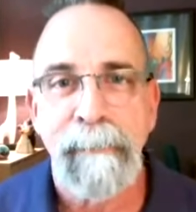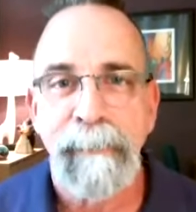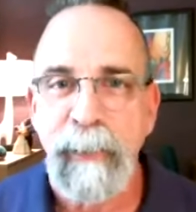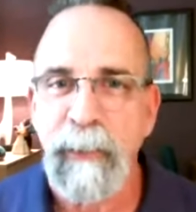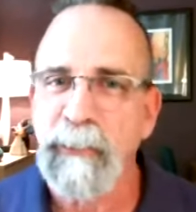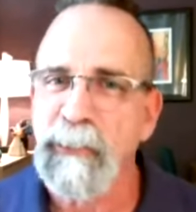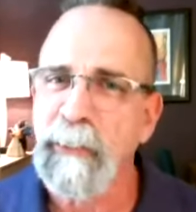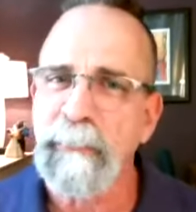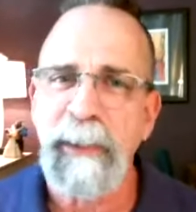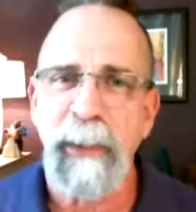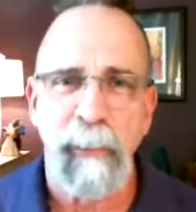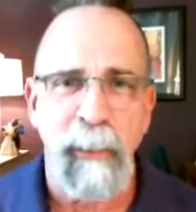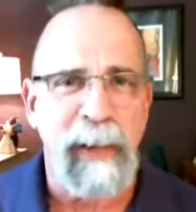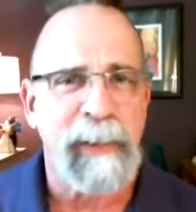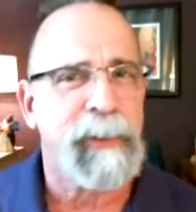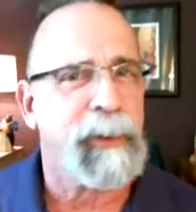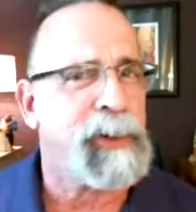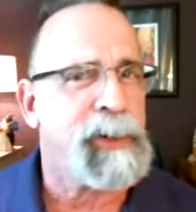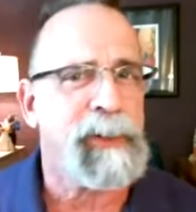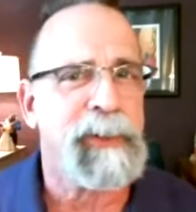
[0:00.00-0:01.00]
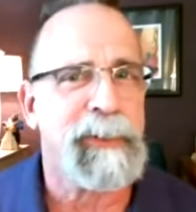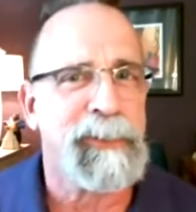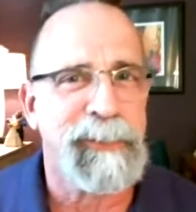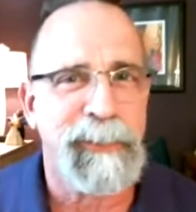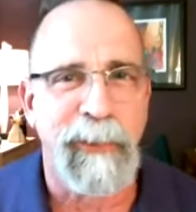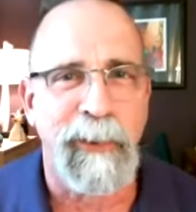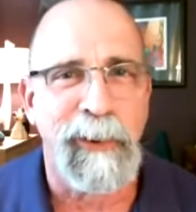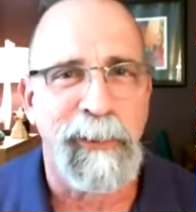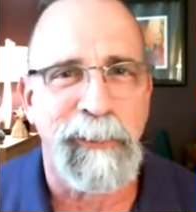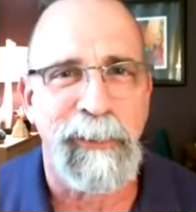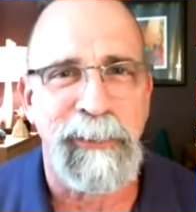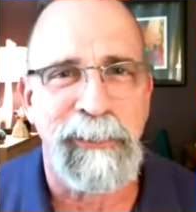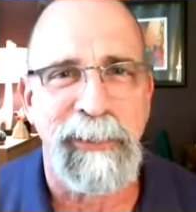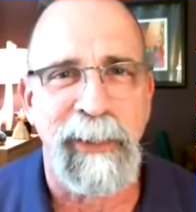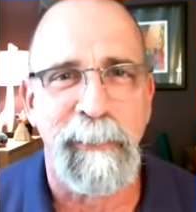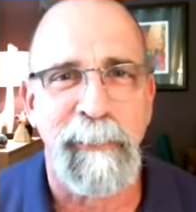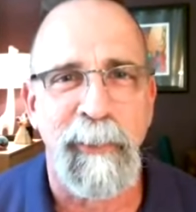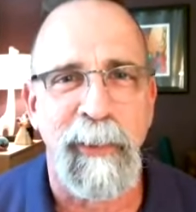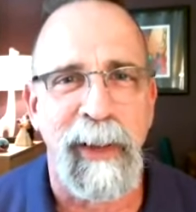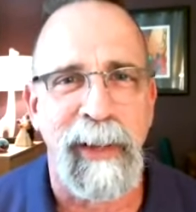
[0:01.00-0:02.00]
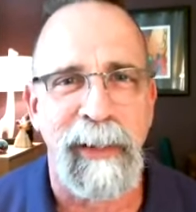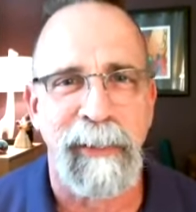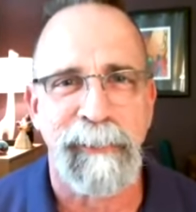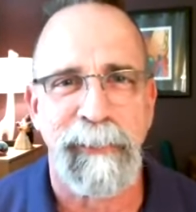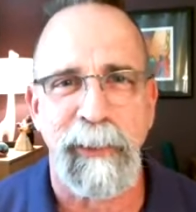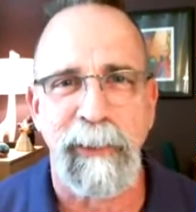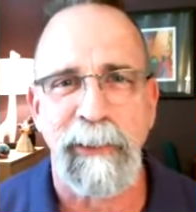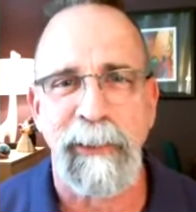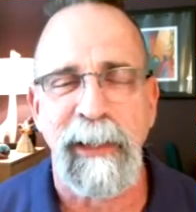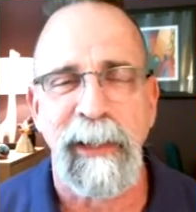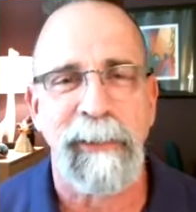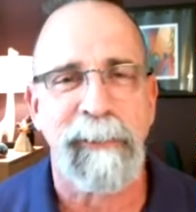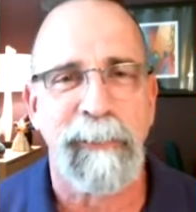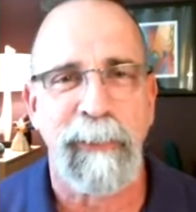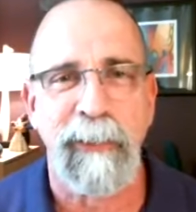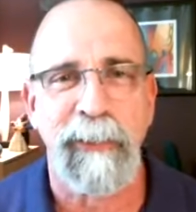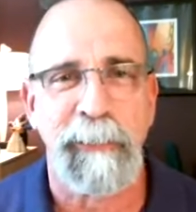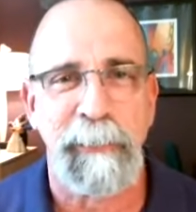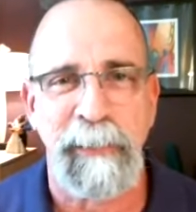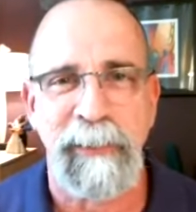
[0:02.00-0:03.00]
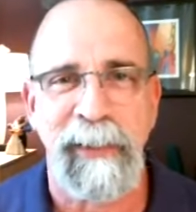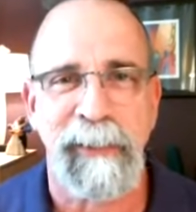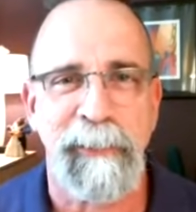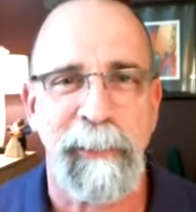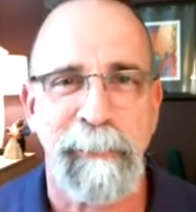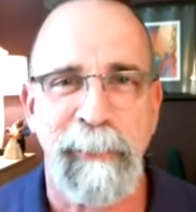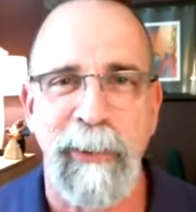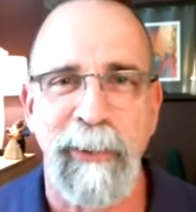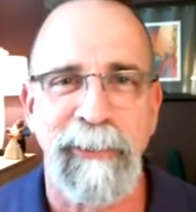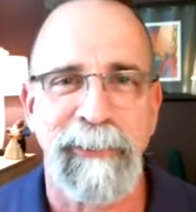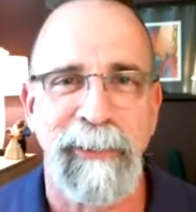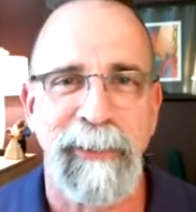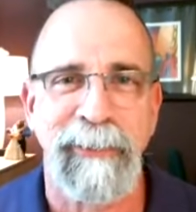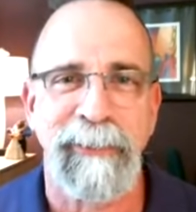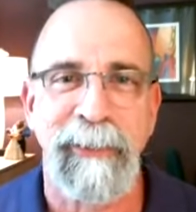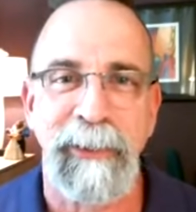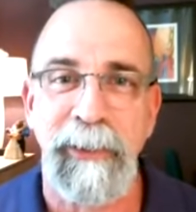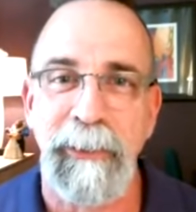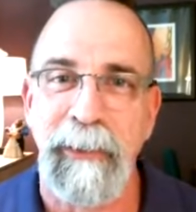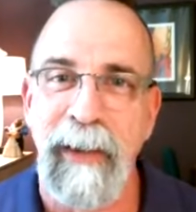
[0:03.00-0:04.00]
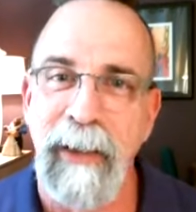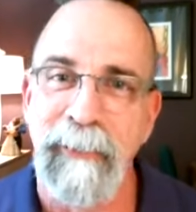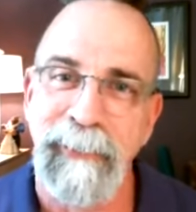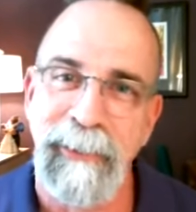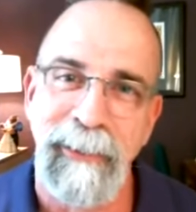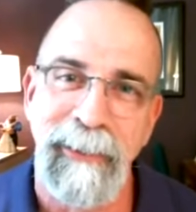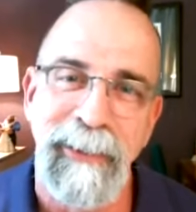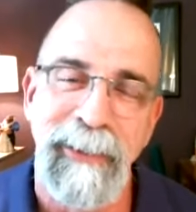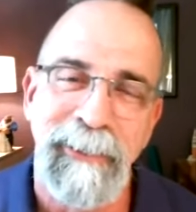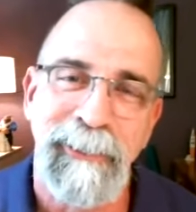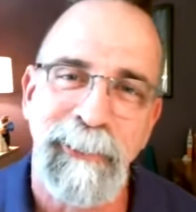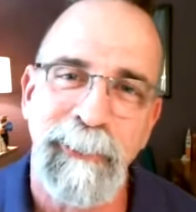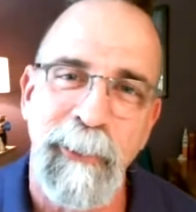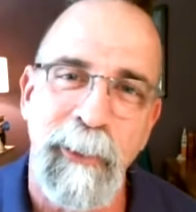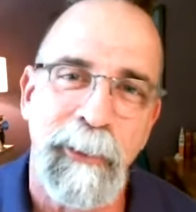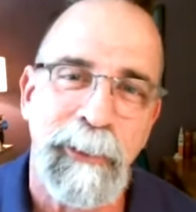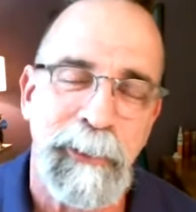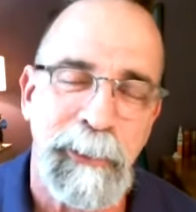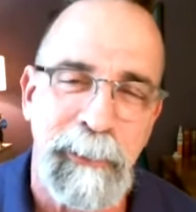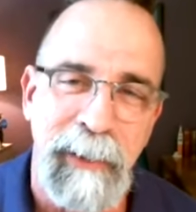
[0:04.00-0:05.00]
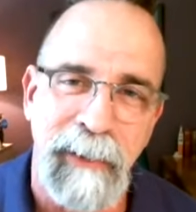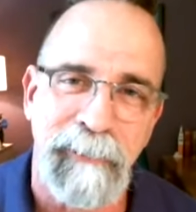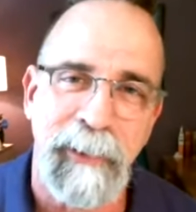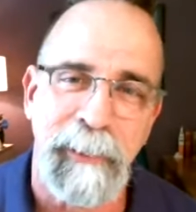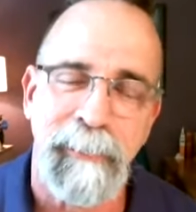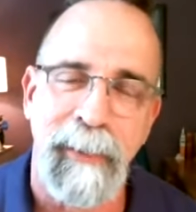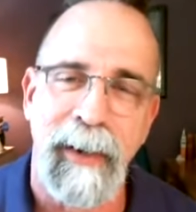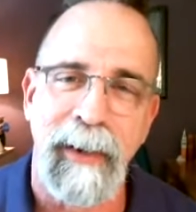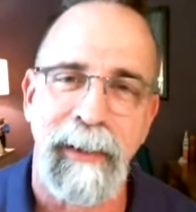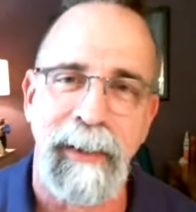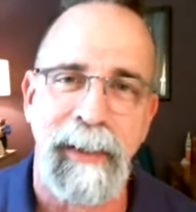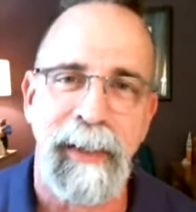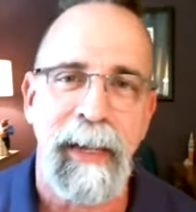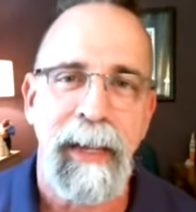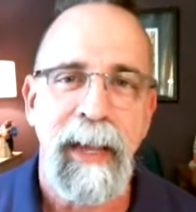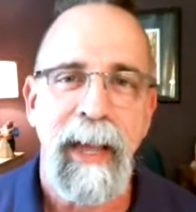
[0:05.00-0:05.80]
There's going to be a way there you can search for someone if you're looking for a specific person, so you don't have to scroll through everybody.